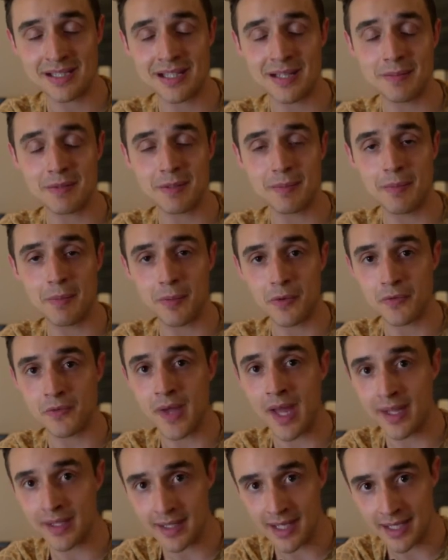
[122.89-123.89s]
seems to be more
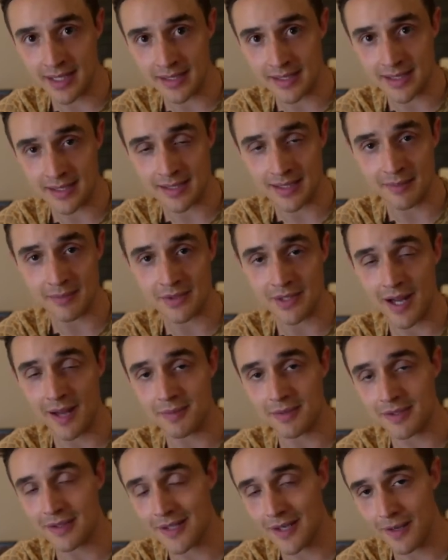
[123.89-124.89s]
validating to some
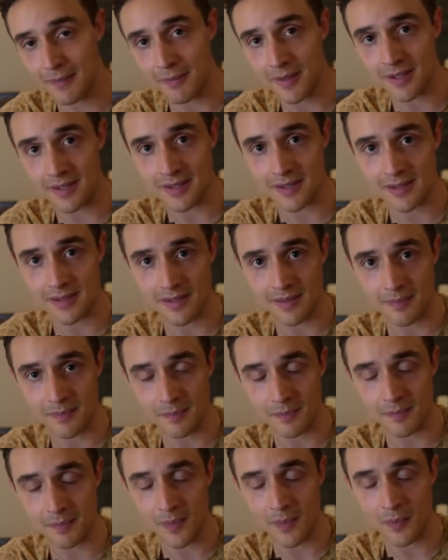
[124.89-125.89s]
types of therapists
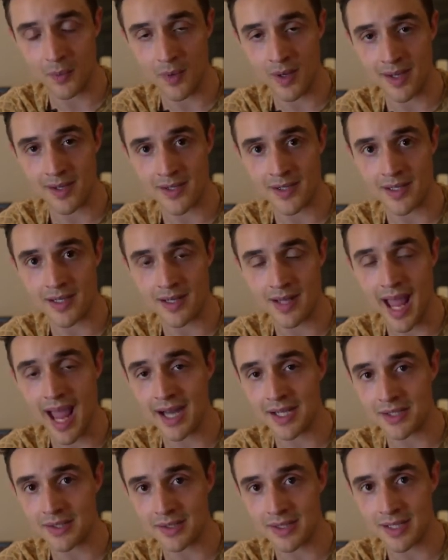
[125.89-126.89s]
when
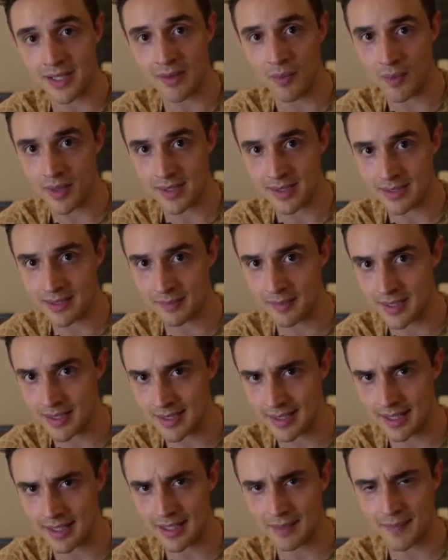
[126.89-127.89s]
actually when
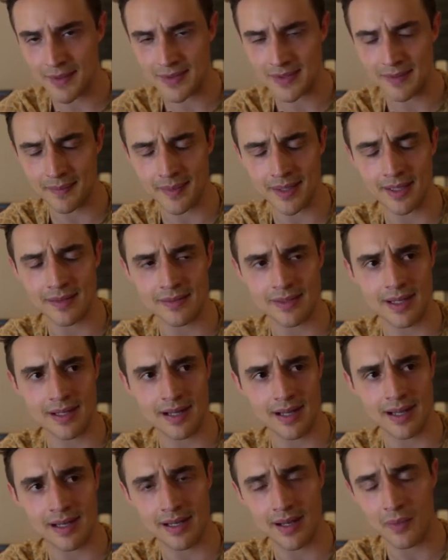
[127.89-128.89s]
someone's talking about something and
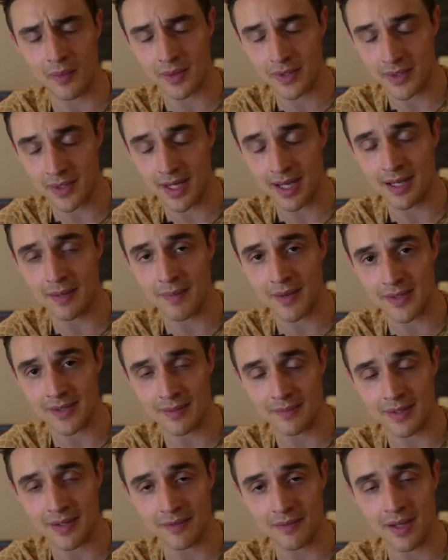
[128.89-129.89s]
when they're talking about
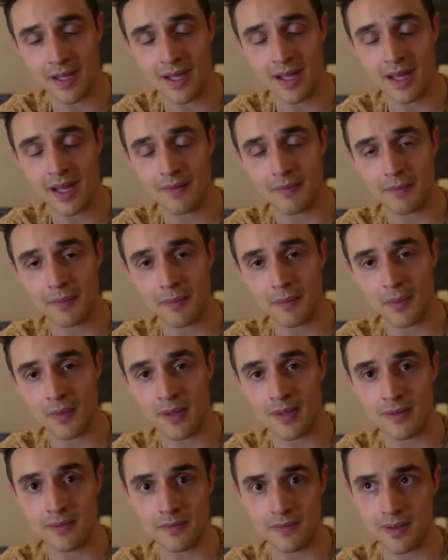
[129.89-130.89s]
something from the
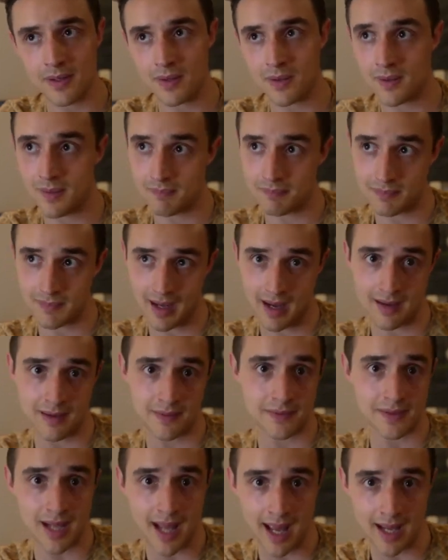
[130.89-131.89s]
point of, oh, I'm kind
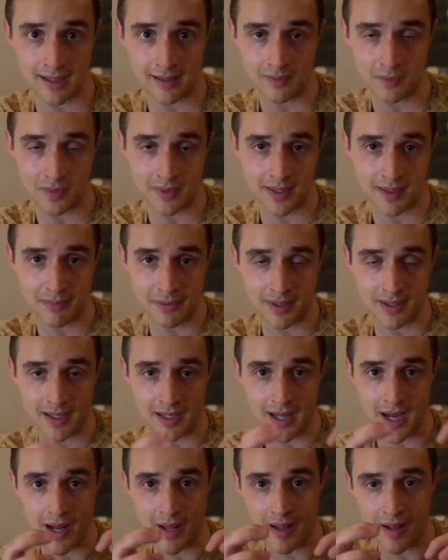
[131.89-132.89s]
of sad. When they bring
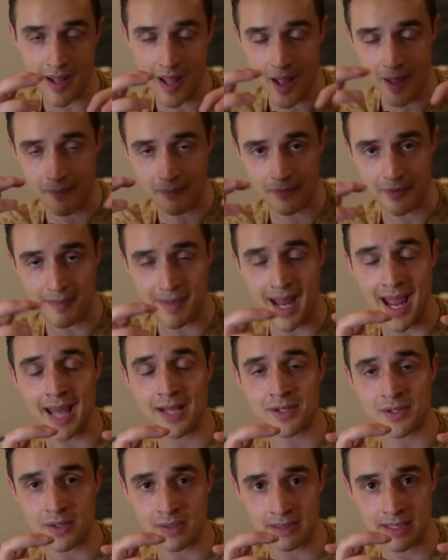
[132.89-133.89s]
it uh, up from an
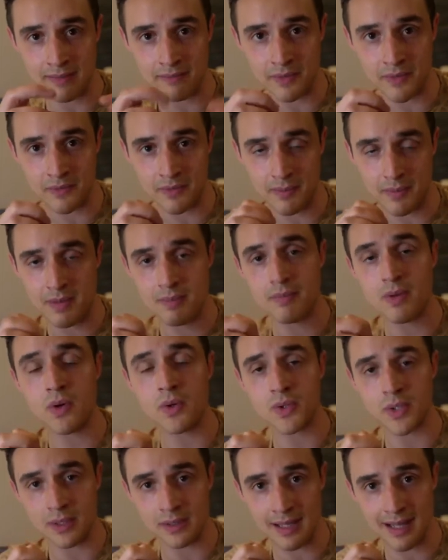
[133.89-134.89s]
astral level, from an
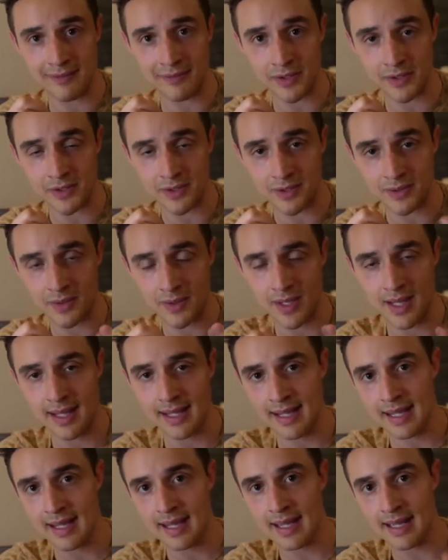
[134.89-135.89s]
emotional level to
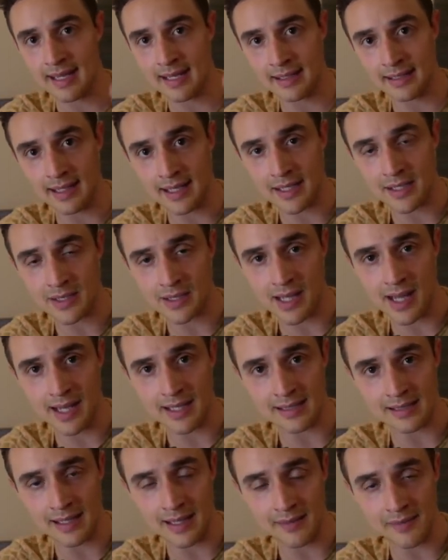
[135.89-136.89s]
an
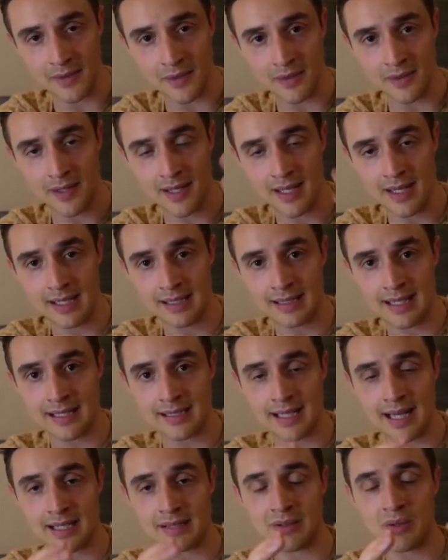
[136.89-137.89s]
intellectualized level,
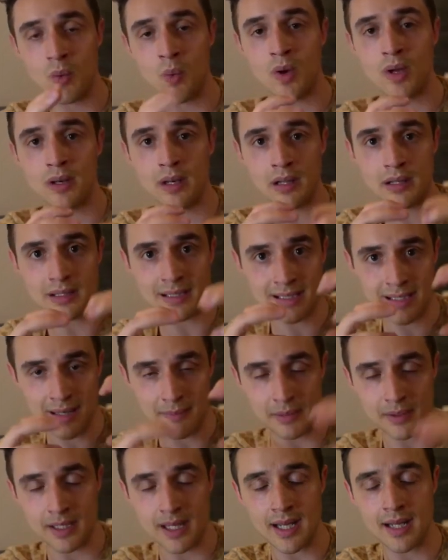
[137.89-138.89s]
that's actually one
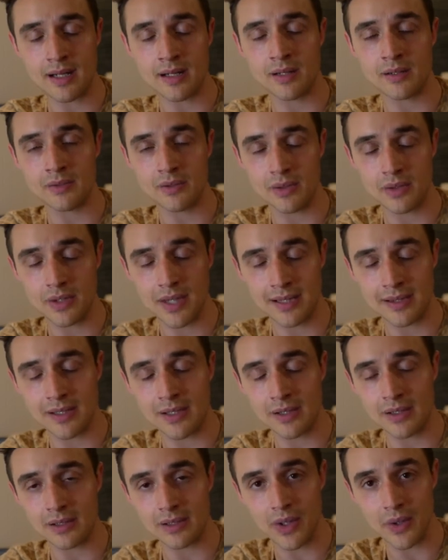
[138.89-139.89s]
step layer that
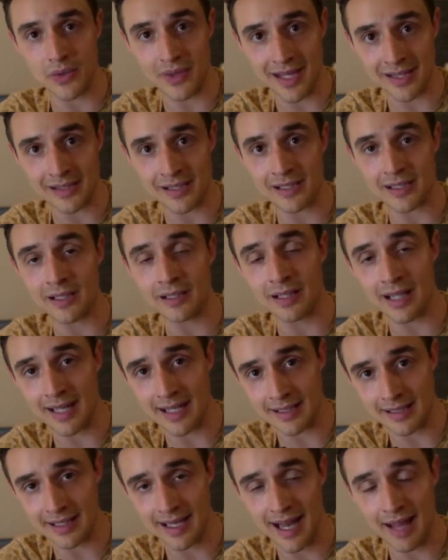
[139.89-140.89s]
their that the
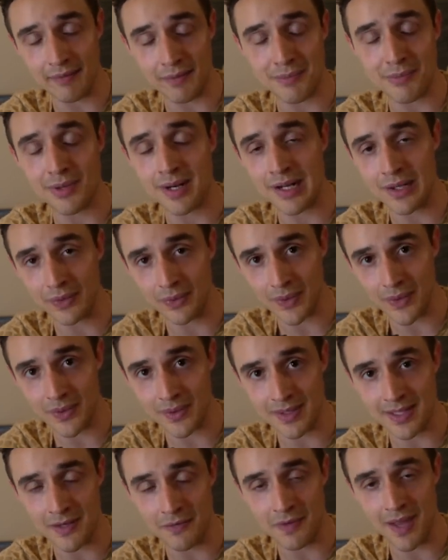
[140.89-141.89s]
client can have a breakthrough
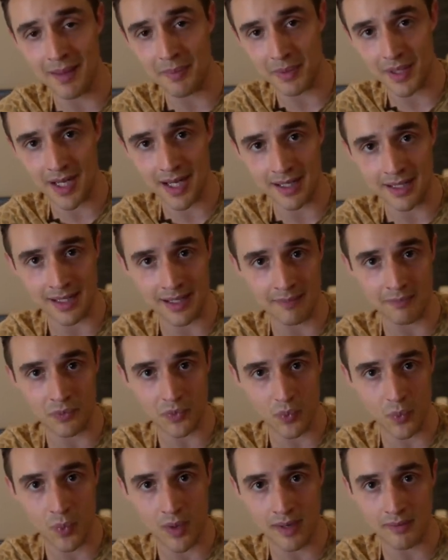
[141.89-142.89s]
in defabricating
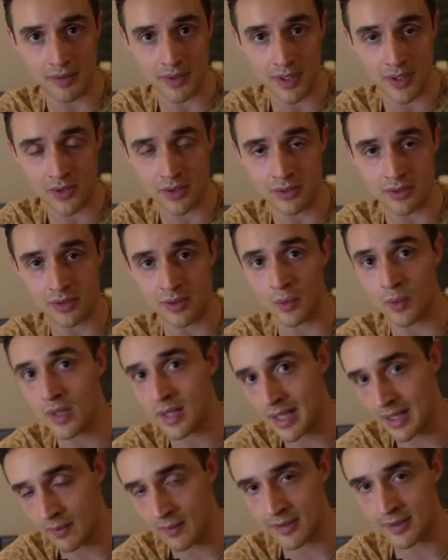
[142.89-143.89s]
whatever issues they're
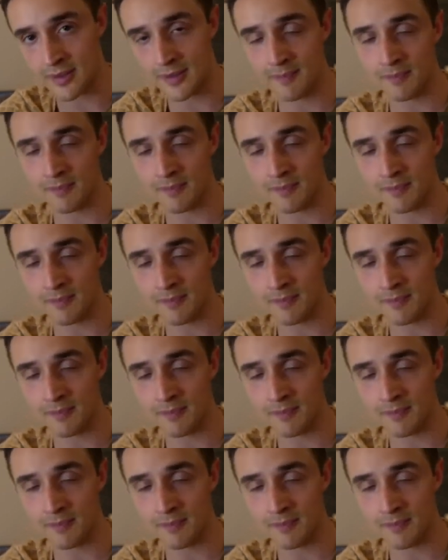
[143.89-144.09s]
working with.